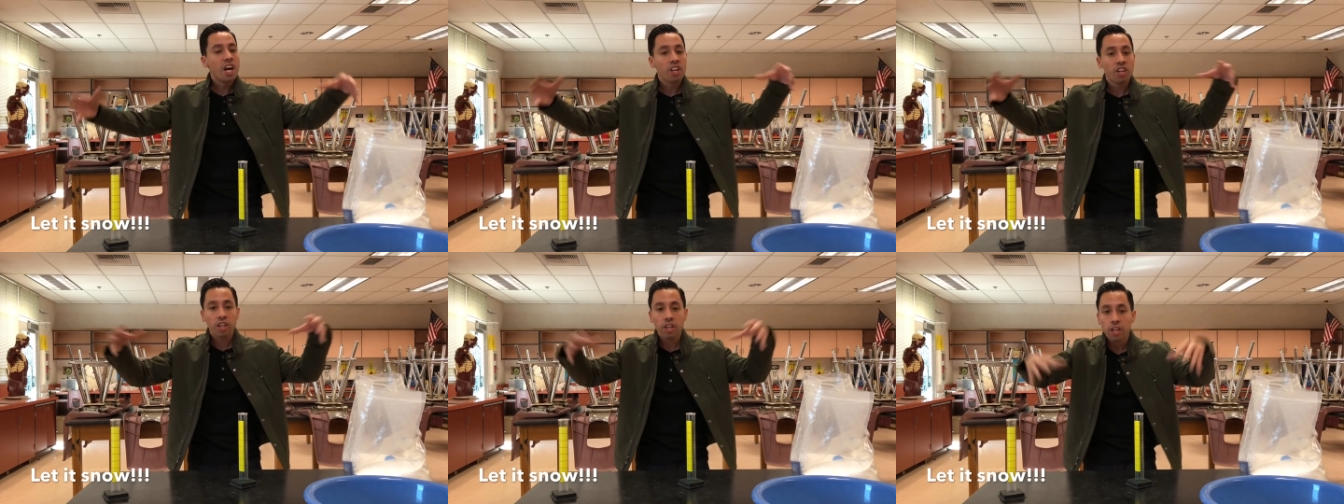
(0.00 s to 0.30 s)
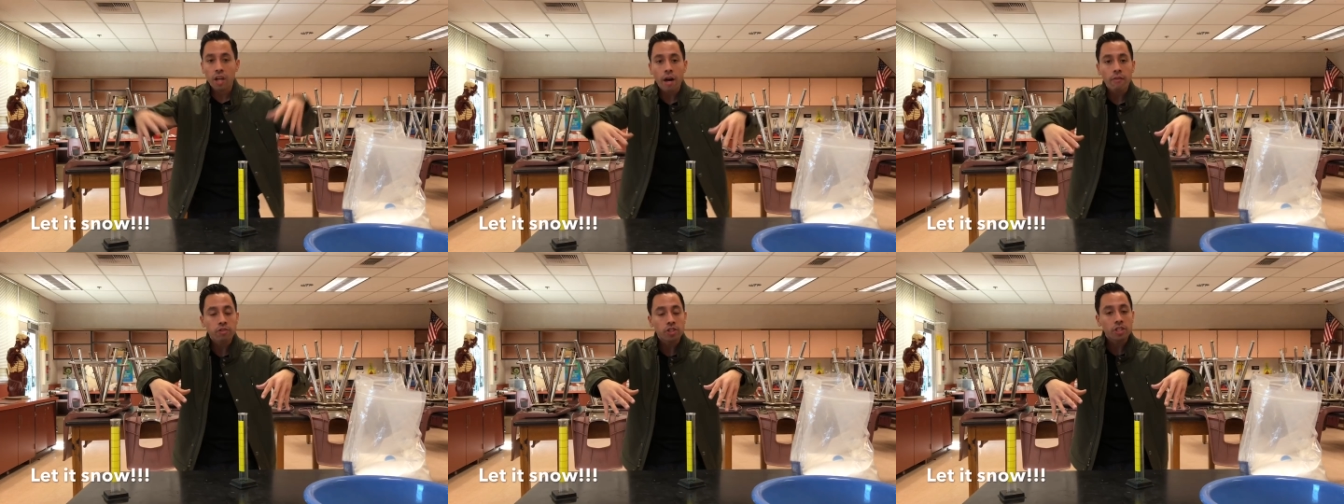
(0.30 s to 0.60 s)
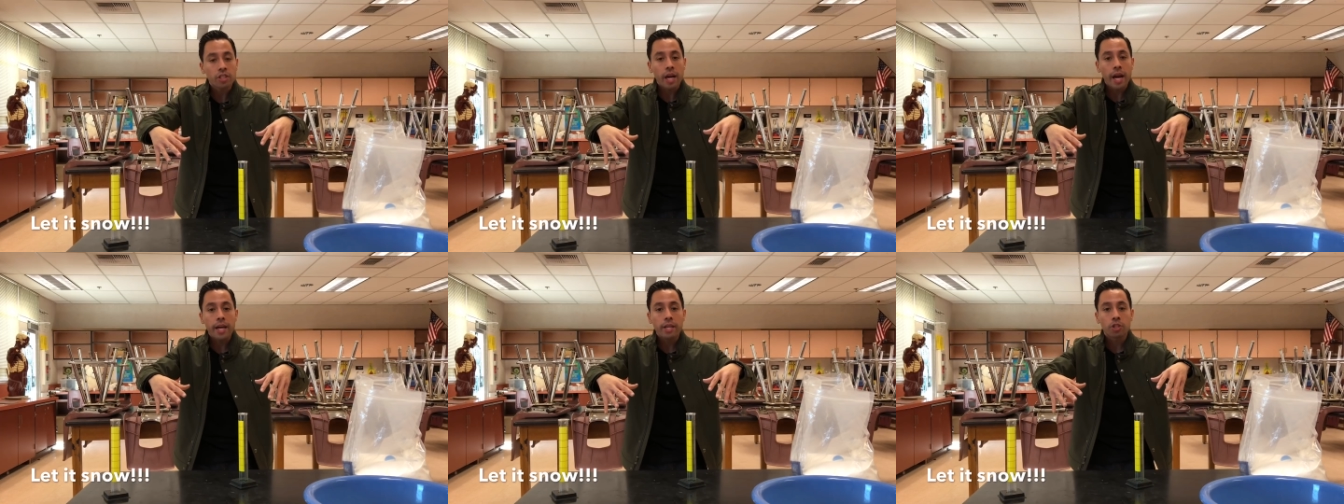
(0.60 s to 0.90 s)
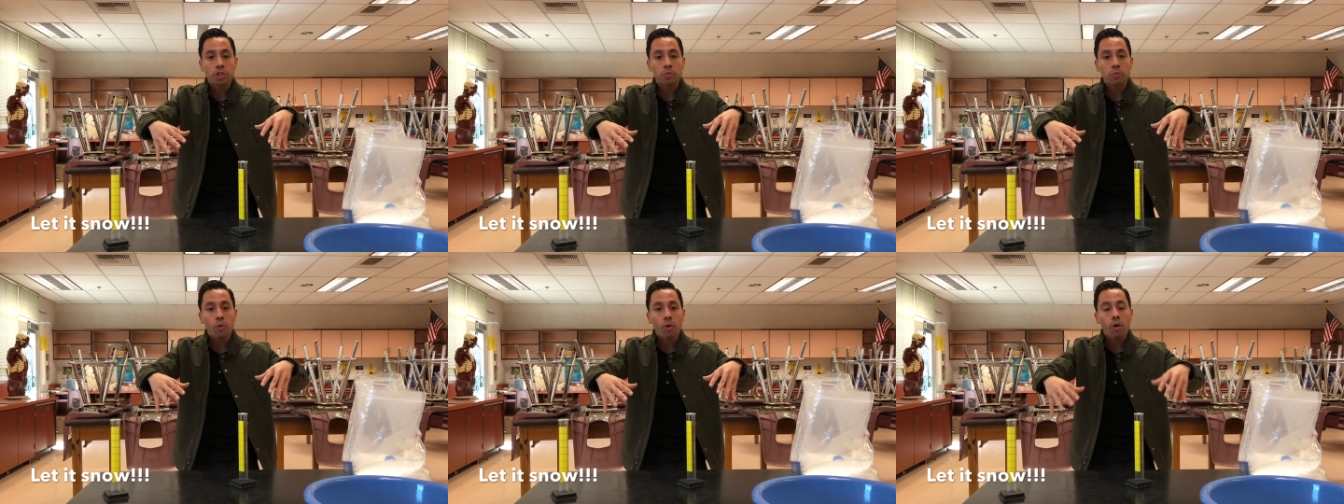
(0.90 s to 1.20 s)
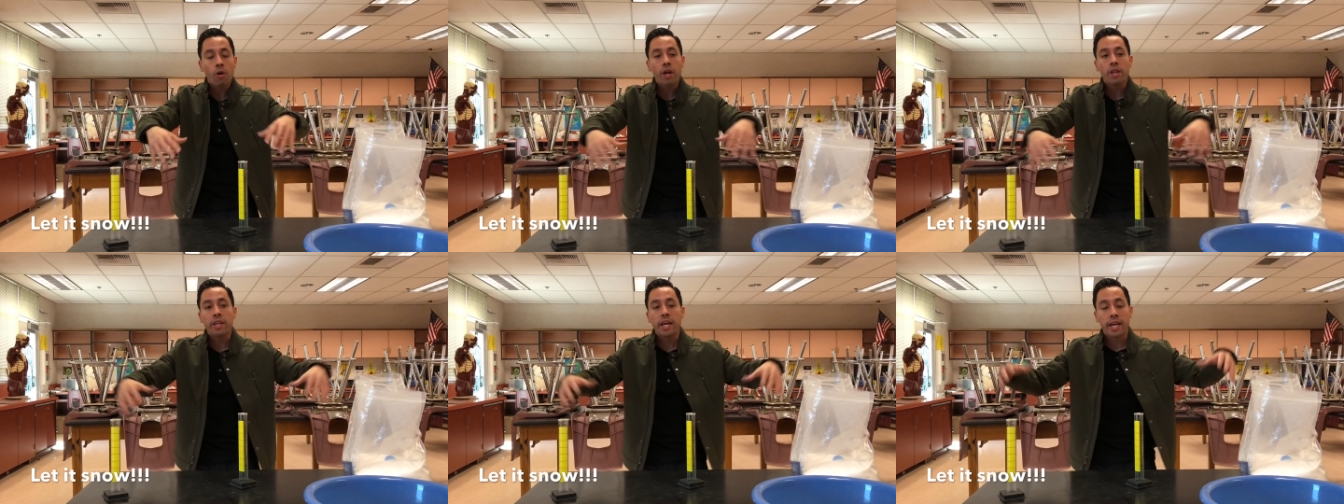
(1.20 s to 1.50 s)
love science
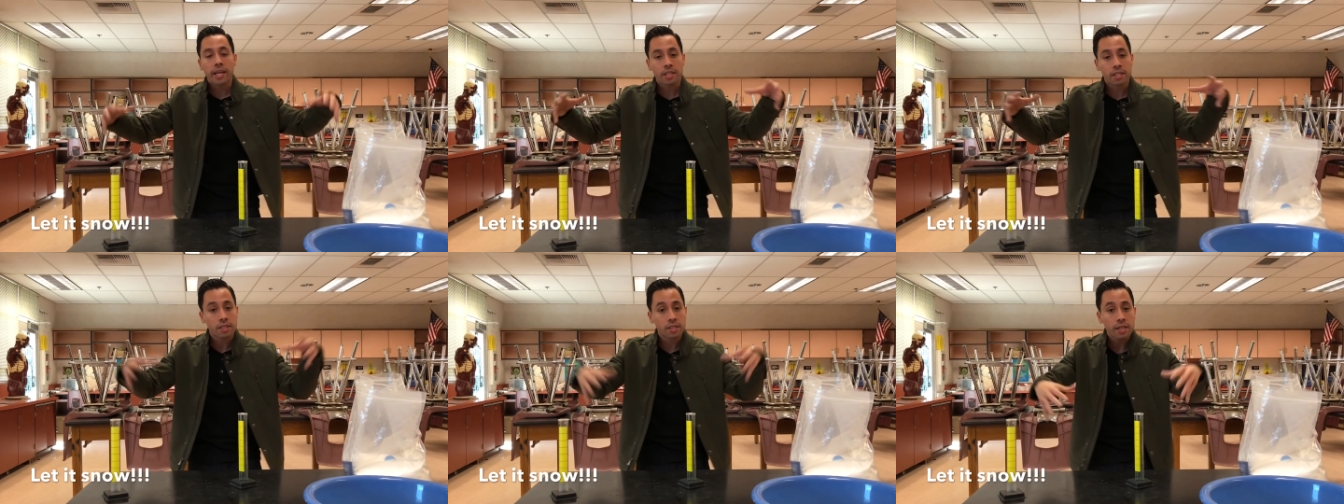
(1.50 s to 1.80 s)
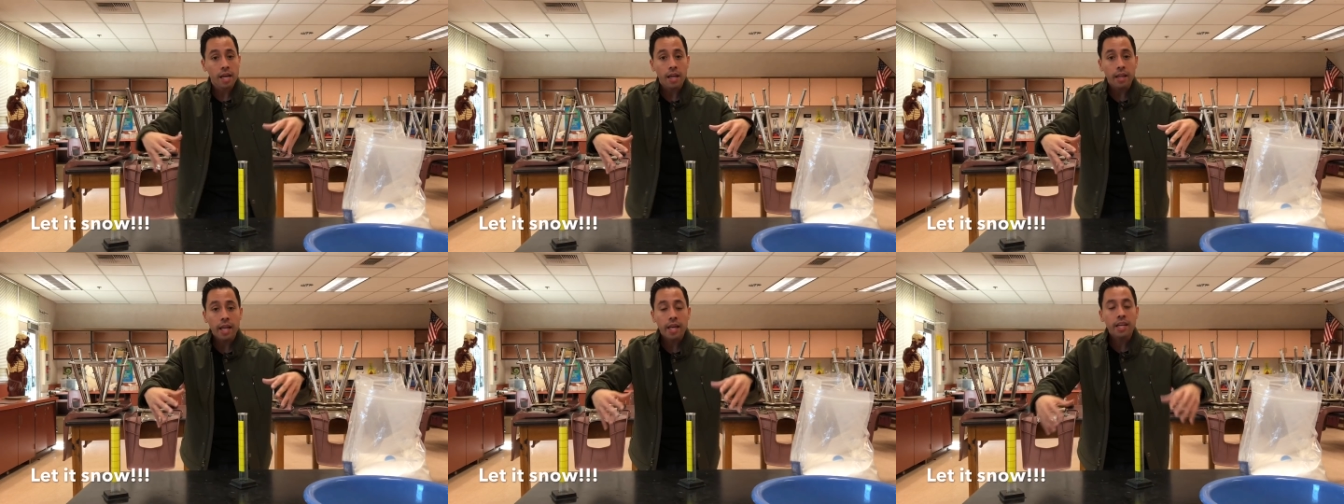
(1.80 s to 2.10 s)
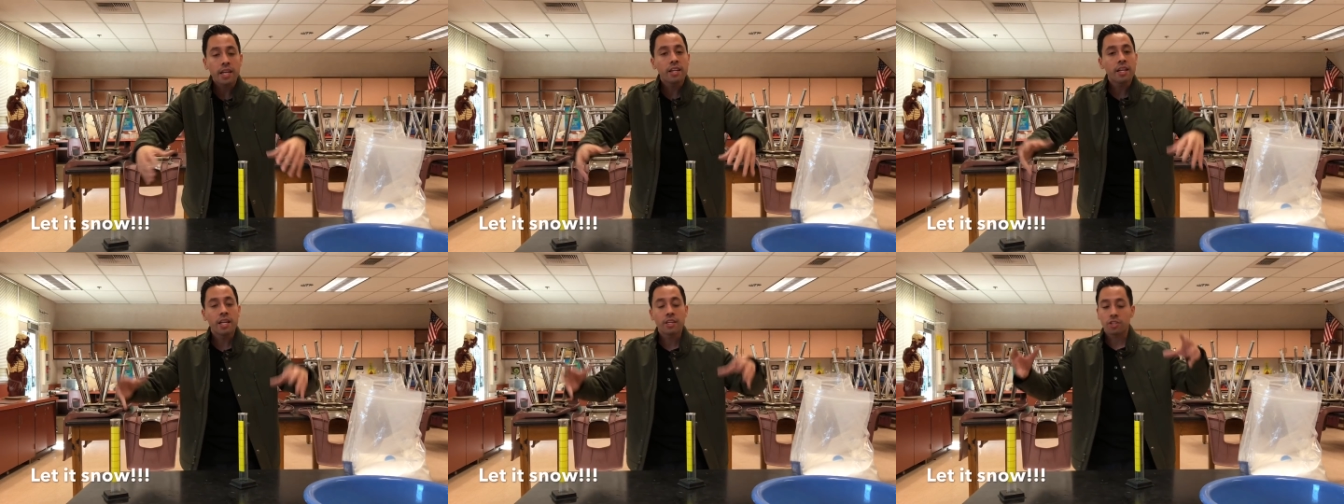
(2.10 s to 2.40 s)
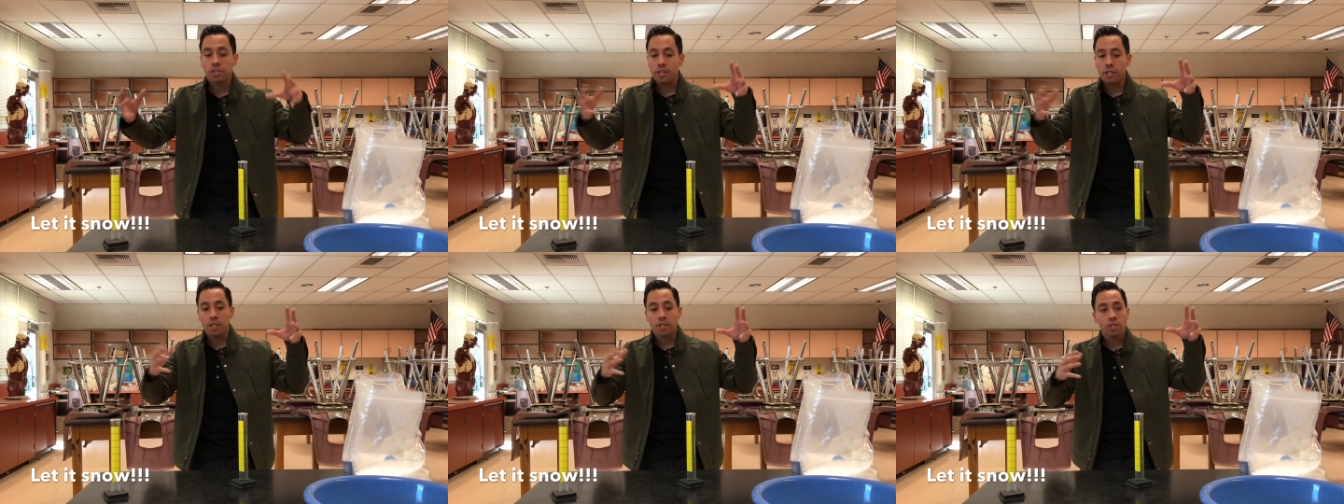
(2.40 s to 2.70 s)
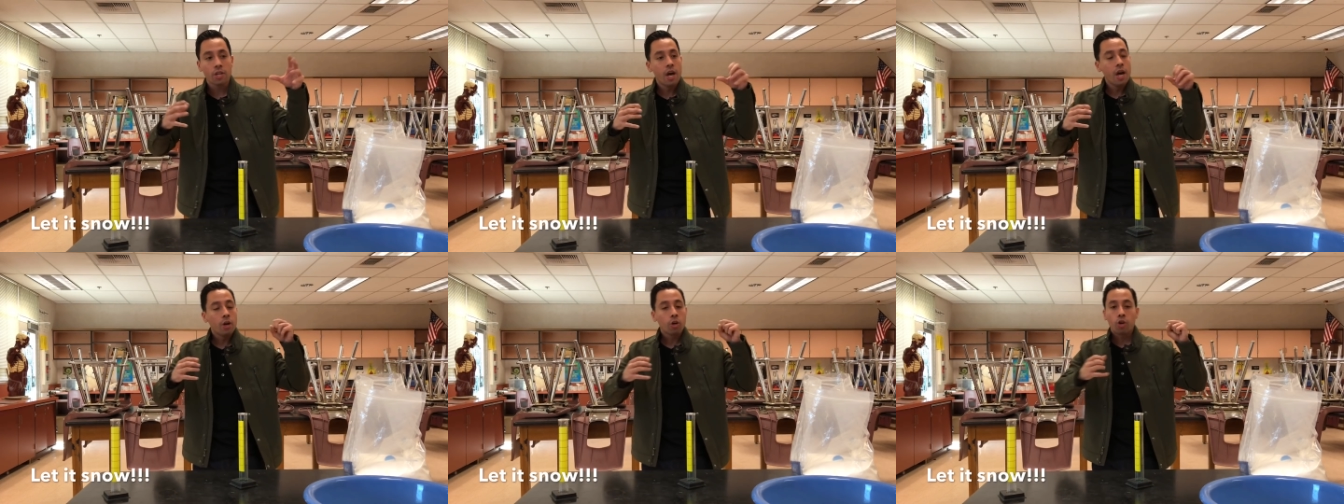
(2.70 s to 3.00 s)
more and they excel at it and they see
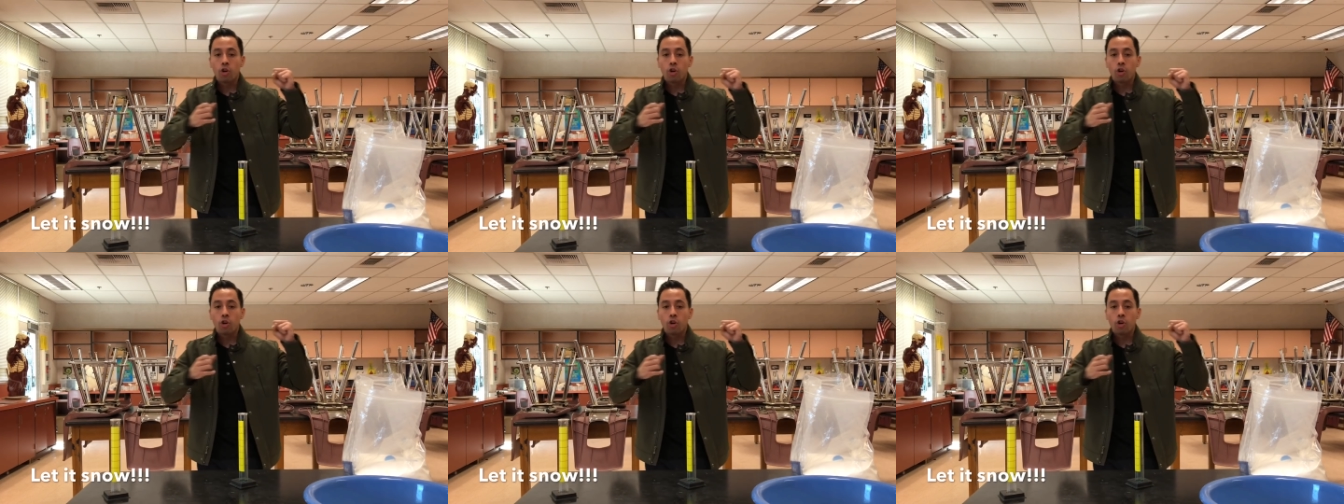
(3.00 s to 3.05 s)
these